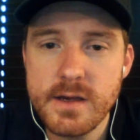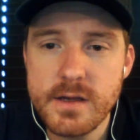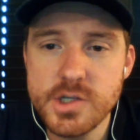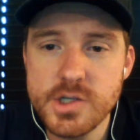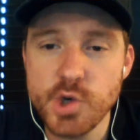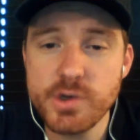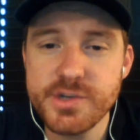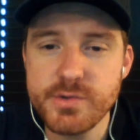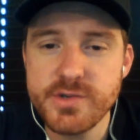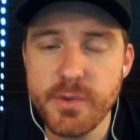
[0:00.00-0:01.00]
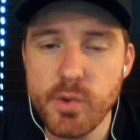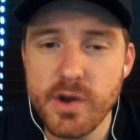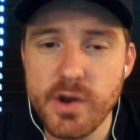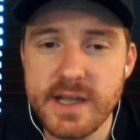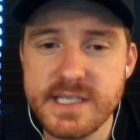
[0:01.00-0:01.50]
George was
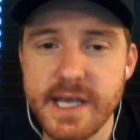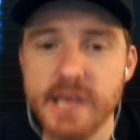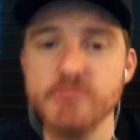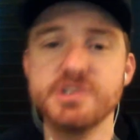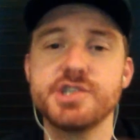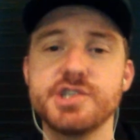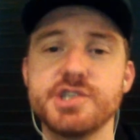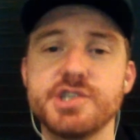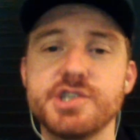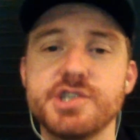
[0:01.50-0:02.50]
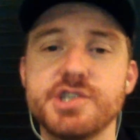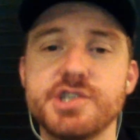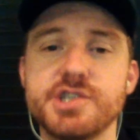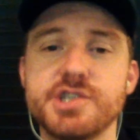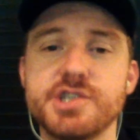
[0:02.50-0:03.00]
reported as saying it was just good to get
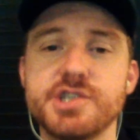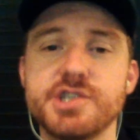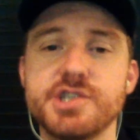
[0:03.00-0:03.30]
everything out on the